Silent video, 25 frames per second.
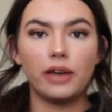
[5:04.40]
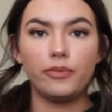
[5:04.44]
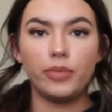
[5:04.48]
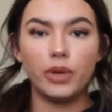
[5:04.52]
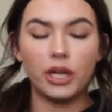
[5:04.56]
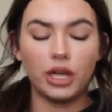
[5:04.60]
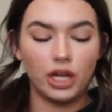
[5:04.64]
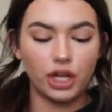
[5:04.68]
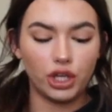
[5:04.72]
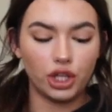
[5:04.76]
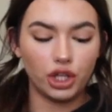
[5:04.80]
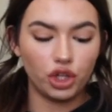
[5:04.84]
I've
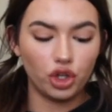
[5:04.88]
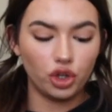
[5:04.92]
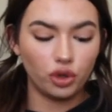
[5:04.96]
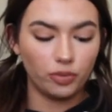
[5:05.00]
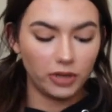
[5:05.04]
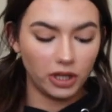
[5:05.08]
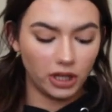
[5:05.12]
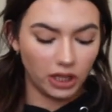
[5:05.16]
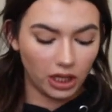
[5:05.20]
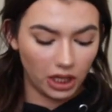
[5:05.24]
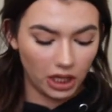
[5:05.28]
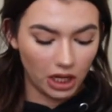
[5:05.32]
been
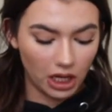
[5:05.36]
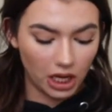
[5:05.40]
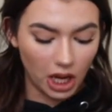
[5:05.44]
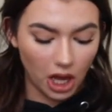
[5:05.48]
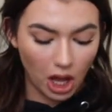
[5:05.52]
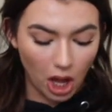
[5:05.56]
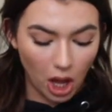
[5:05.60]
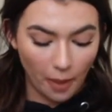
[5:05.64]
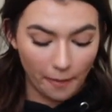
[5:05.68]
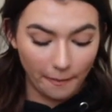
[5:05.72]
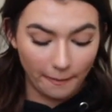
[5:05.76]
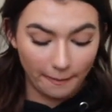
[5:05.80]

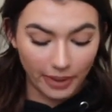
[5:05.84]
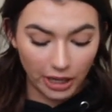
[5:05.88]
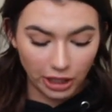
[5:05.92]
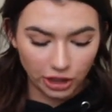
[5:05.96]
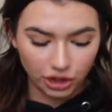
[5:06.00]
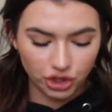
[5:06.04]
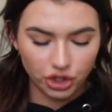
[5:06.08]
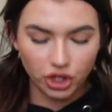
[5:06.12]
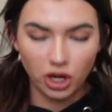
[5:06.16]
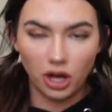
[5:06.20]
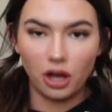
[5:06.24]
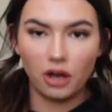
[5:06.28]
accumulating a
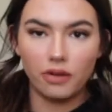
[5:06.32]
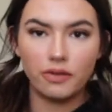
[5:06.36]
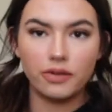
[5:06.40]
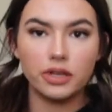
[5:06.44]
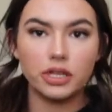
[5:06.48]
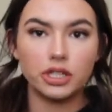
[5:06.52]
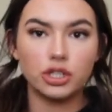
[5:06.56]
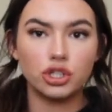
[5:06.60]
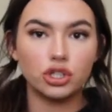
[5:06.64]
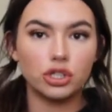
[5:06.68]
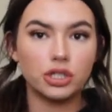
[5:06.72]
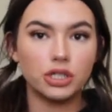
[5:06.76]
bunch of
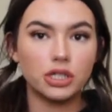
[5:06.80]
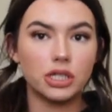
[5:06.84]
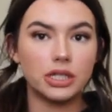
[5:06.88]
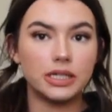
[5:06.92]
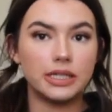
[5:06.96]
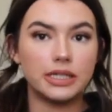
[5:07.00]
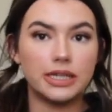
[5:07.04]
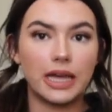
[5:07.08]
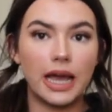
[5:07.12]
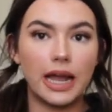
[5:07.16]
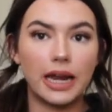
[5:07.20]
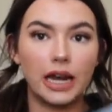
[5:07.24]
is
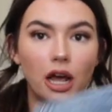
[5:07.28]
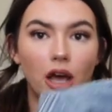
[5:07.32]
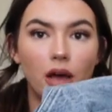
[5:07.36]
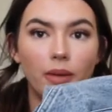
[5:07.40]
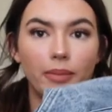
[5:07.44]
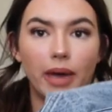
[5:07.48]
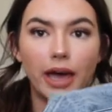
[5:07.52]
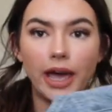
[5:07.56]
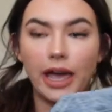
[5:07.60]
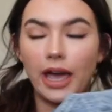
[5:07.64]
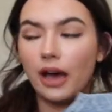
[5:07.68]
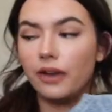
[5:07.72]
just
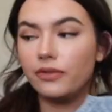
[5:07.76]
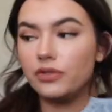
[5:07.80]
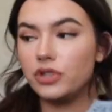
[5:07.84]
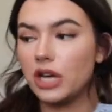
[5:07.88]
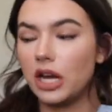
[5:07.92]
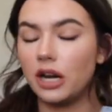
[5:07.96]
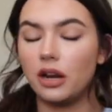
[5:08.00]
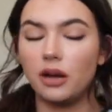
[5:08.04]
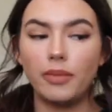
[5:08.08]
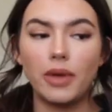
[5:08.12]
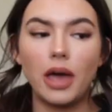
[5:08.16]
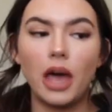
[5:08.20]
denim. I have
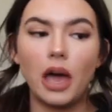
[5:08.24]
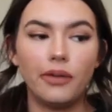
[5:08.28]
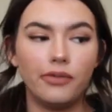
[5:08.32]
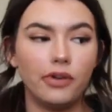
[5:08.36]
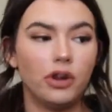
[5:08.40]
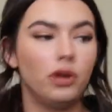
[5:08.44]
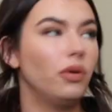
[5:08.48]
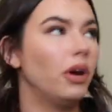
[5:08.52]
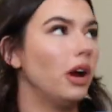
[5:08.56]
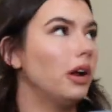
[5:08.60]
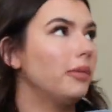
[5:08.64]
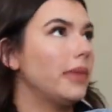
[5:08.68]
denim
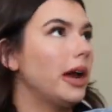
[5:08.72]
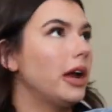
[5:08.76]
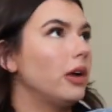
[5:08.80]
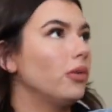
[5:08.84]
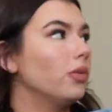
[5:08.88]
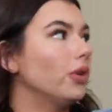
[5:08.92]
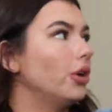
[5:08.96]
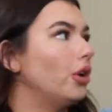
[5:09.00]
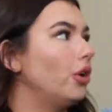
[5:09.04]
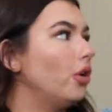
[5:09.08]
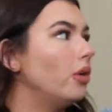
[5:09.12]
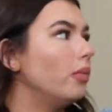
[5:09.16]
everywhere in my
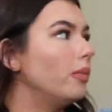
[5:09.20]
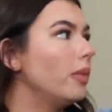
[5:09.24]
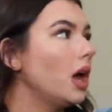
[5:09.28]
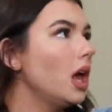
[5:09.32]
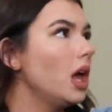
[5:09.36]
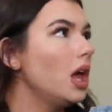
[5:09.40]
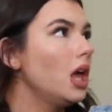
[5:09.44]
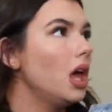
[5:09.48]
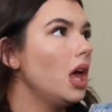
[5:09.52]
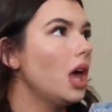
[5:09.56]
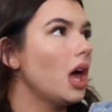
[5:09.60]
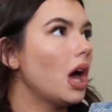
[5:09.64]
room.
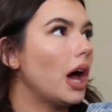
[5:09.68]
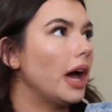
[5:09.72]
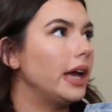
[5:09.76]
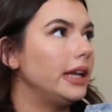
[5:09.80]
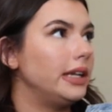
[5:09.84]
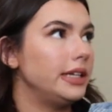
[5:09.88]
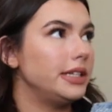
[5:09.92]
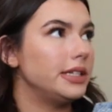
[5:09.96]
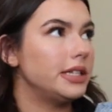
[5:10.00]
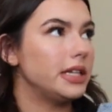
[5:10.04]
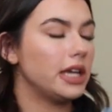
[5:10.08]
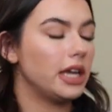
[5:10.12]
I
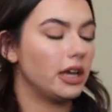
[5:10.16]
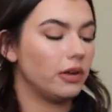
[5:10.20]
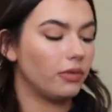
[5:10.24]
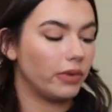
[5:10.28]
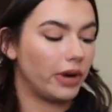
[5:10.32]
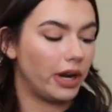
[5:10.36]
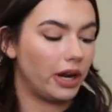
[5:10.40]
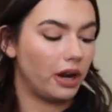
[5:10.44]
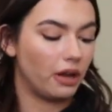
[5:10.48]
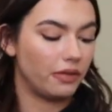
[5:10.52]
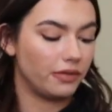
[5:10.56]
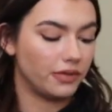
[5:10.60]
need to get
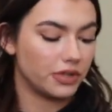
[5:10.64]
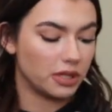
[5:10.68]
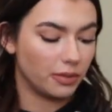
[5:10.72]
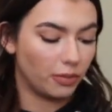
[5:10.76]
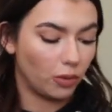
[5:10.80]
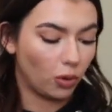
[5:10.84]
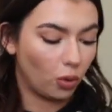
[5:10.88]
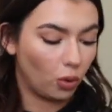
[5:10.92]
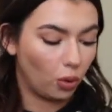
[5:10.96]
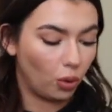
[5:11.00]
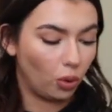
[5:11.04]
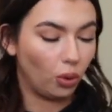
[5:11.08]
rid of
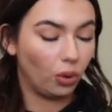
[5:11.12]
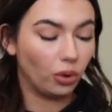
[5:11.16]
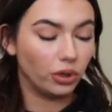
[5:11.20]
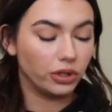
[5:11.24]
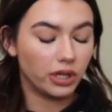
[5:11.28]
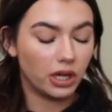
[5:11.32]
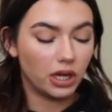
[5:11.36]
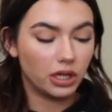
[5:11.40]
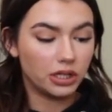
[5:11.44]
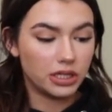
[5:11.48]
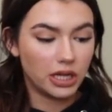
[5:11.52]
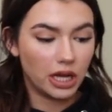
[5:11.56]
some
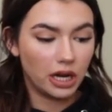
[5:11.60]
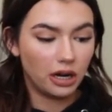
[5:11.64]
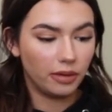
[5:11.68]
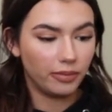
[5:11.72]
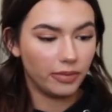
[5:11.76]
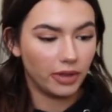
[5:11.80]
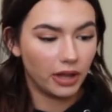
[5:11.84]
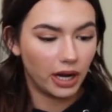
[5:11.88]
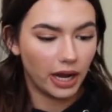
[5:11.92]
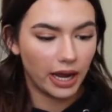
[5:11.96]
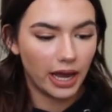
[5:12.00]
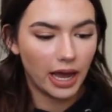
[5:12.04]
old
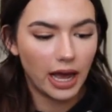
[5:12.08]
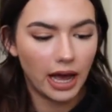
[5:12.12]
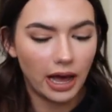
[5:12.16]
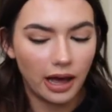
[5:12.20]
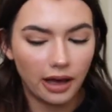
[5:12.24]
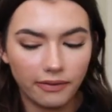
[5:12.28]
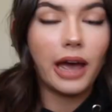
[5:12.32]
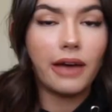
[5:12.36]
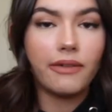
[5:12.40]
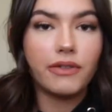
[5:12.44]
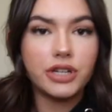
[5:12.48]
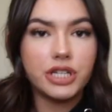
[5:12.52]
denim that I
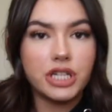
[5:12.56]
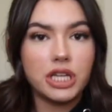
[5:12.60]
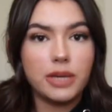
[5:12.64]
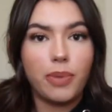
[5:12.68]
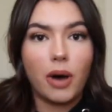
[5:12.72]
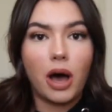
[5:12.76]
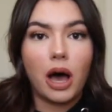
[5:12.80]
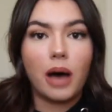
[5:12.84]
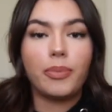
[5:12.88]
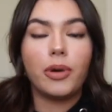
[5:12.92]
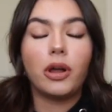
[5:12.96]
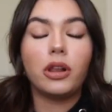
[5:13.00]
have. I have a
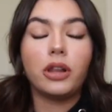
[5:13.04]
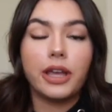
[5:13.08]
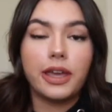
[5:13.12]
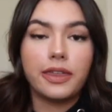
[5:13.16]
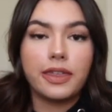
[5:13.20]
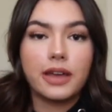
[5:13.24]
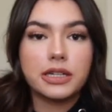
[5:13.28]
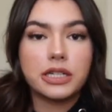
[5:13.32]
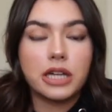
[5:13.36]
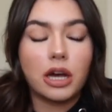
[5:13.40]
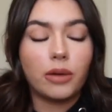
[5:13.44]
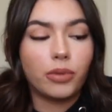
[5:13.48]
Depop, I'll
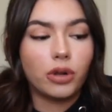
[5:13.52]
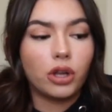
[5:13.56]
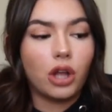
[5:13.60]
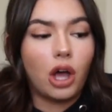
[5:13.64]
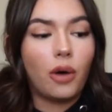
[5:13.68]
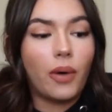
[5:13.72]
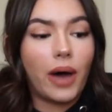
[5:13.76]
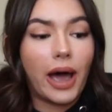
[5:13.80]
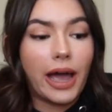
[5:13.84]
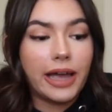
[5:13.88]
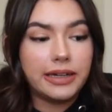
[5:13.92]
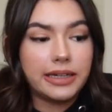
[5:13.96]
link that down
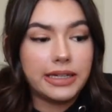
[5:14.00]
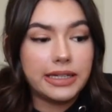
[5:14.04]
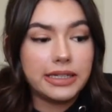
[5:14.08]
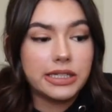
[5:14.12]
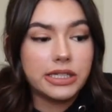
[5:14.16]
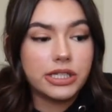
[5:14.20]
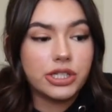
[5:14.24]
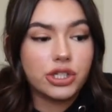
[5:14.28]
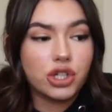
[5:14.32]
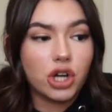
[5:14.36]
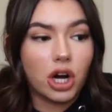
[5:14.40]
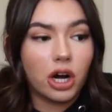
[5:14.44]
below. I
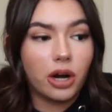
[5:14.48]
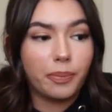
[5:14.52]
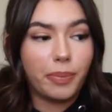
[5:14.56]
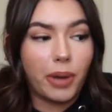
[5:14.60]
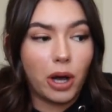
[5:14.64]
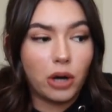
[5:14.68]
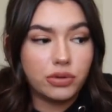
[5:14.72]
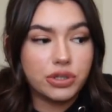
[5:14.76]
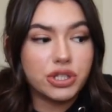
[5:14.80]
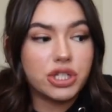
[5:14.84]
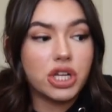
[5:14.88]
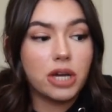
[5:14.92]
need to start
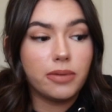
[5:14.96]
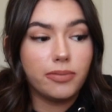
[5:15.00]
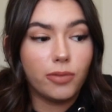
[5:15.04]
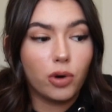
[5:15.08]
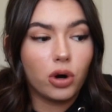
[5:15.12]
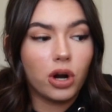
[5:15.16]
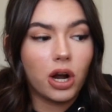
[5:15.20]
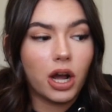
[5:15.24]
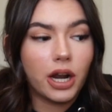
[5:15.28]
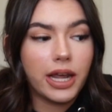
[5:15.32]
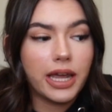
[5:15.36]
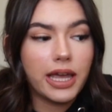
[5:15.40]
posting
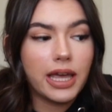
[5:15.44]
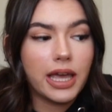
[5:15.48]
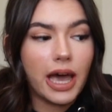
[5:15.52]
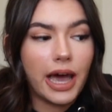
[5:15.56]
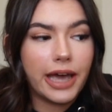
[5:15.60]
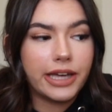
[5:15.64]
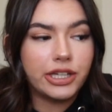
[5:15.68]
more on it.